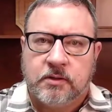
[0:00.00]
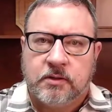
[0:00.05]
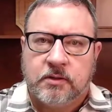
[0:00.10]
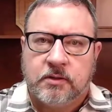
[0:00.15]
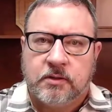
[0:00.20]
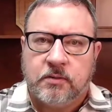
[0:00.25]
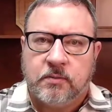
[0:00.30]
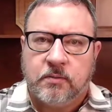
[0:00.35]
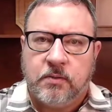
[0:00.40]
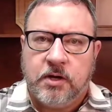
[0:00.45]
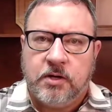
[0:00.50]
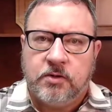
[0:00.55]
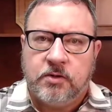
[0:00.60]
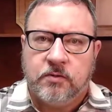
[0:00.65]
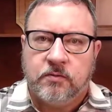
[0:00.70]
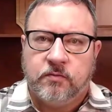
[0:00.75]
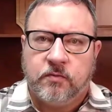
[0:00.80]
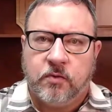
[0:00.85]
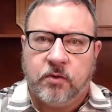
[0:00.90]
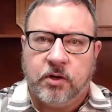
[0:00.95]
The way to
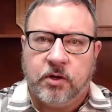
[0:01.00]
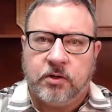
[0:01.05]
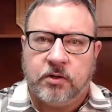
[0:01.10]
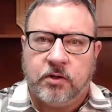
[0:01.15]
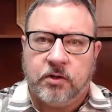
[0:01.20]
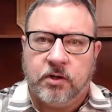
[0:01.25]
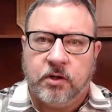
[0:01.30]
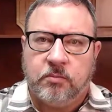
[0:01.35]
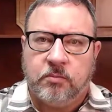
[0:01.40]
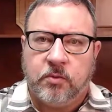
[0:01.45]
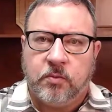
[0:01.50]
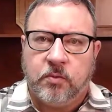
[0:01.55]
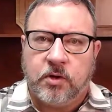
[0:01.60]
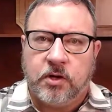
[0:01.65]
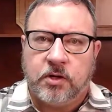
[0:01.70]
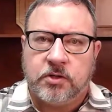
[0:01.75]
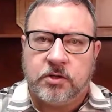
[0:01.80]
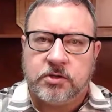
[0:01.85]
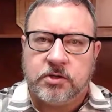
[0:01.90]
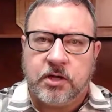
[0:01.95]
avoid the number
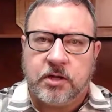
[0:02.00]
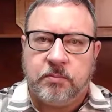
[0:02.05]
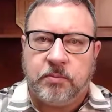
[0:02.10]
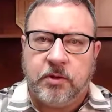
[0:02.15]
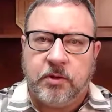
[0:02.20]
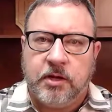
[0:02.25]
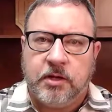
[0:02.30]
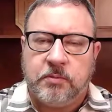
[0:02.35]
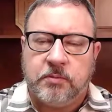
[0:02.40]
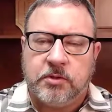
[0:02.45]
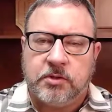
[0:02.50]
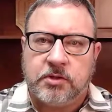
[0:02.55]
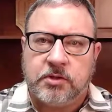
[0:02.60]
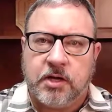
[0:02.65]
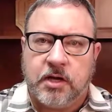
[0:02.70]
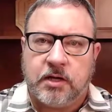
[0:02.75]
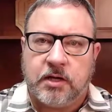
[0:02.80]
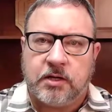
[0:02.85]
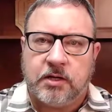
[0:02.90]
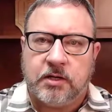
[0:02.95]
one estate planning
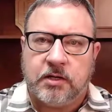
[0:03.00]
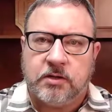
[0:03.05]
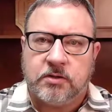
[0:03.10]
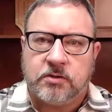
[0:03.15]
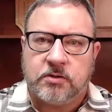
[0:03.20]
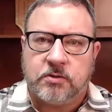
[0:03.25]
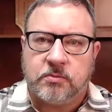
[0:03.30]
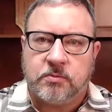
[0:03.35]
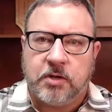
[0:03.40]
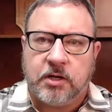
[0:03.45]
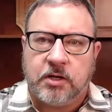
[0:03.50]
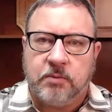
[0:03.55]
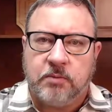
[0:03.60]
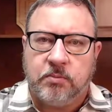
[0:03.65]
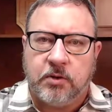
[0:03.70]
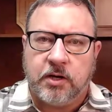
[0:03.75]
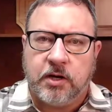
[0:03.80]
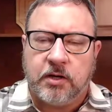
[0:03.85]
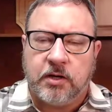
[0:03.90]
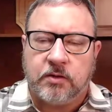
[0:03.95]
mistake is to make a
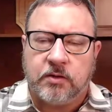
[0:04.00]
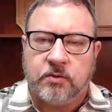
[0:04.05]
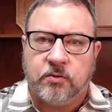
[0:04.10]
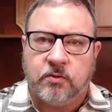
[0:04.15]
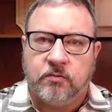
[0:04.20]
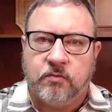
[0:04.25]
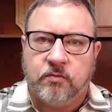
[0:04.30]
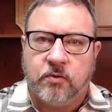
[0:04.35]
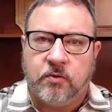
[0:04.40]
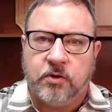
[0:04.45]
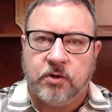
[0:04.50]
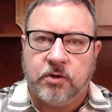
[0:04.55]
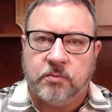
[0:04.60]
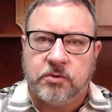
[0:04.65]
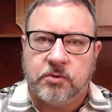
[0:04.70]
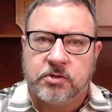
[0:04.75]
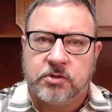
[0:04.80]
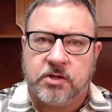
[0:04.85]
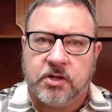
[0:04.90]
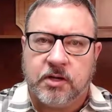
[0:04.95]
plan to avoid the
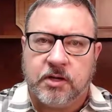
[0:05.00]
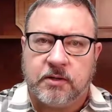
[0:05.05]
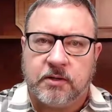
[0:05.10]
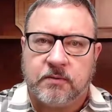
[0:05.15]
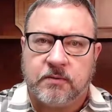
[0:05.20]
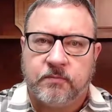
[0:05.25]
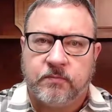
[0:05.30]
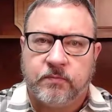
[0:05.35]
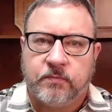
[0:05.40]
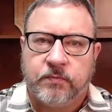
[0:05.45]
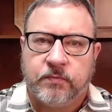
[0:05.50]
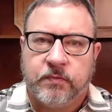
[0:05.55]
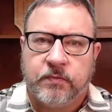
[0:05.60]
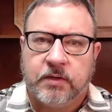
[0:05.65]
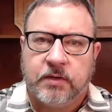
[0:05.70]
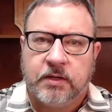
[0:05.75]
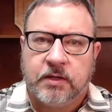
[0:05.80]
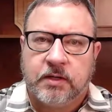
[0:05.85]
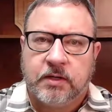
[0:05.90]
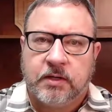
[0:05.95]
mistake.
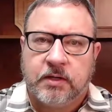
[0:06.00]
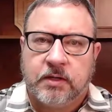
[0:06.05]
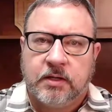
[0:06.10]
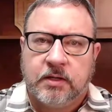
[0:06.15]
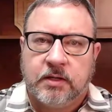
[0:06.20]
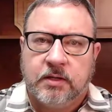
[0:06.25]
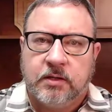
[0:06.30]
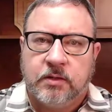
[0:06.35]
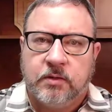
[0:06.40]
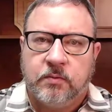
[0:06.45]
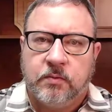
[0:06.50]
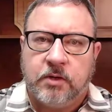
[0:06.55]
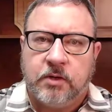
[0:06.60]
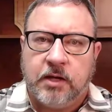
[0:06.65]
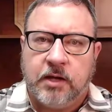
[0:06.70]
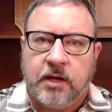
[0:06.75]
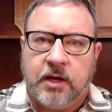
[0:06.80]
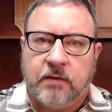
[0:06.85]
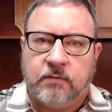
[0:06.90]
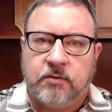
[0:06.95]
You
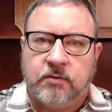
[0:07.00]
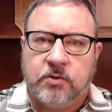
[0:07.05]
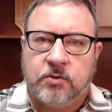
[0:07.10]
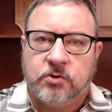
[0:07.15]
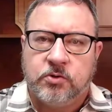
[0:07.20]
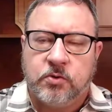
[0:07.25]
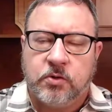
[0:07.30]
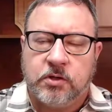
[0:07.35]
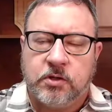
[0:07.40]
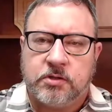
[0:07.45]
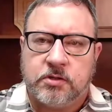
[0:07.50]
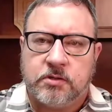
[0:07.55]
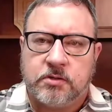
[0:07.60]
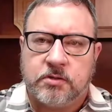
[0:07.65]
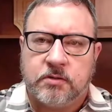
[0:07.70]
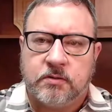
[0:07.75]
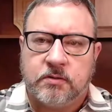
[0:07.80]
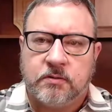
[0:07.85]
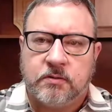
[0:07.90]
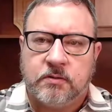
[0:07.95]
really have two choices.
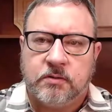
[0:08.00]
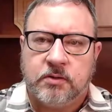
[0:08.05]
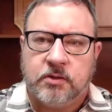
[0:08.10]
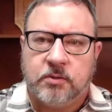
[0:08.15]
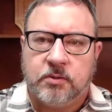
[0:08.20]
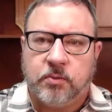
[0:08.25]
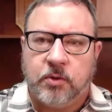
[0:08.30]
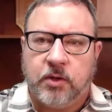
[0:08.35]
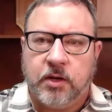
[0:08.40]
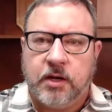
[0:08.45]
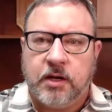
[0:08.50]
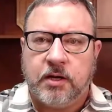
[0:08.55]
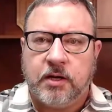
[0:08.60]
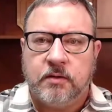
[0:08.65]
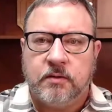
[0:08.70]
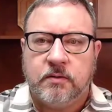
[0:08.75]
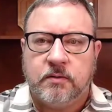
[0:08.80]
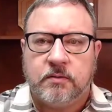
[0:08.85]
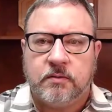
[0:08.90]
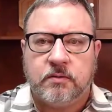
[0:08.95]
You can
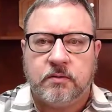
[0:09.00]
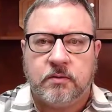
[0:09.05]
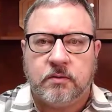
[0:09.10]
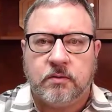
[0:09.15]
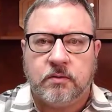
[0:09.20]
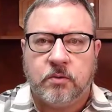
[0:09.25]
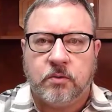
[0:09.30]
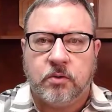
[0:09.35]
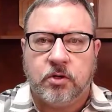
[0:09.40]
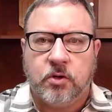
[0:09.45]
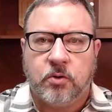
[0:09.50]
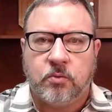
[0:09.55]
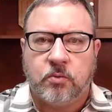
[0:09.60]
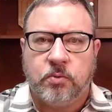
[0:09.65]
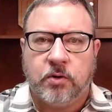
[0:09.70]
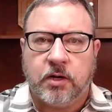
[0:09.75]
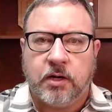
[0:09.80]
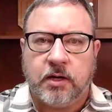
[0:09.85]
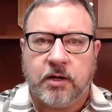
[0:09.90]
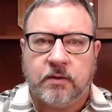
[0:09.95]
plan or don't
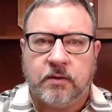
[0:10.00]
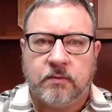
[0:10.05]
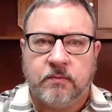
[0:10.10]
plan.